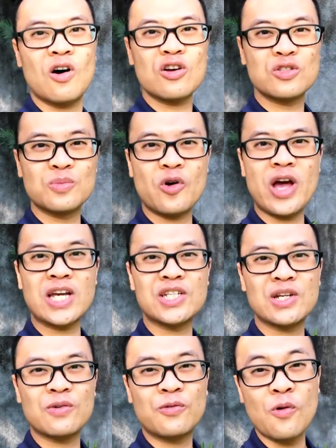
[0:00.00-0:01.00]
Osmo
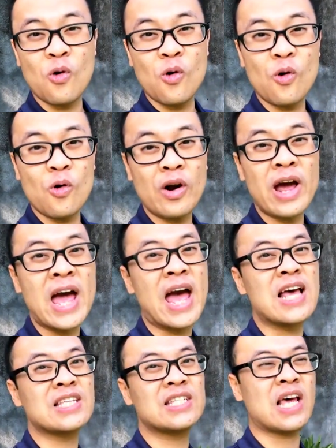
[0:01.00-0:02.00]
Action 4
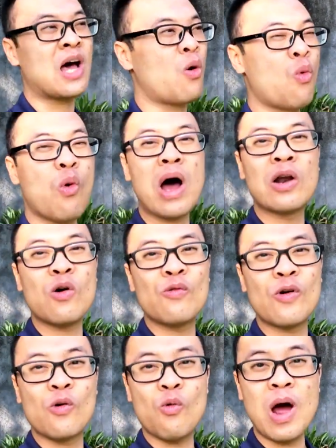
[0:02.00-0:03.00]
has a
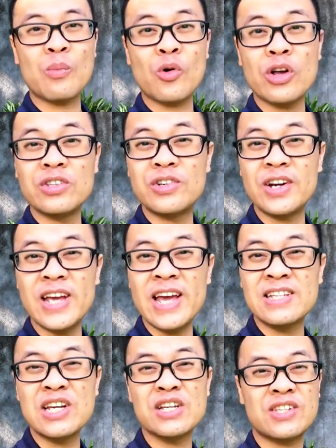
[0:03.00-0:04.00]
1/1.3
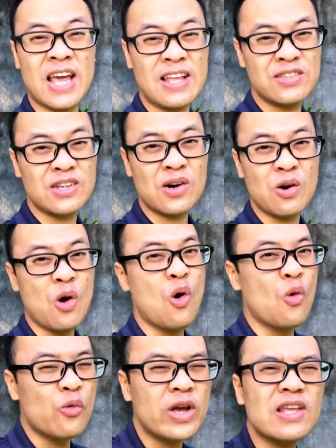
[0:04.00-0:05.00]
inch sensor
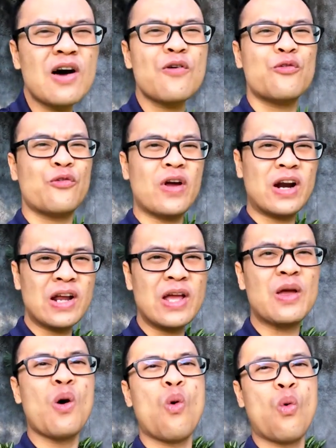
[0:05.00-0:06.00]
with a
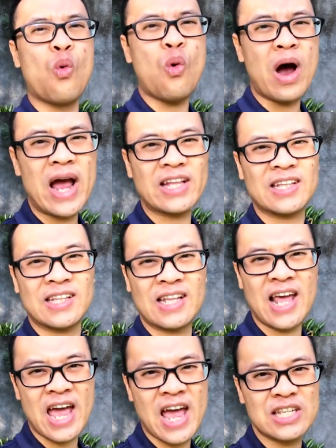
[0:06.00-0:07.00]
very wide
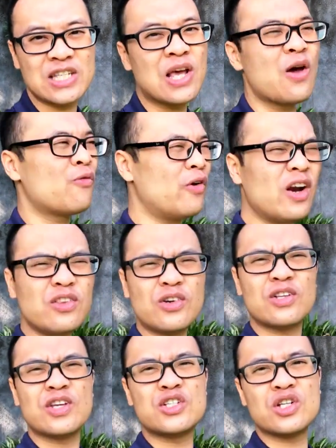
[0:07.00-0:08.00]
lens, very
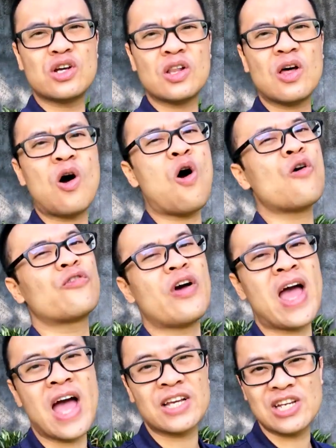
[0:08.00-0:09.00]
traditional of
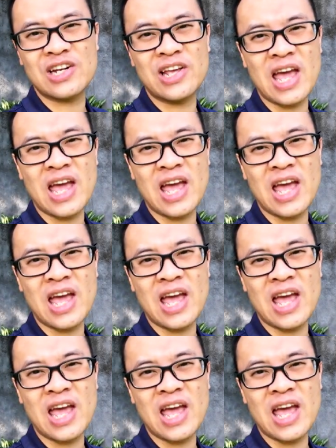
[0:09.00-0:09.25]
action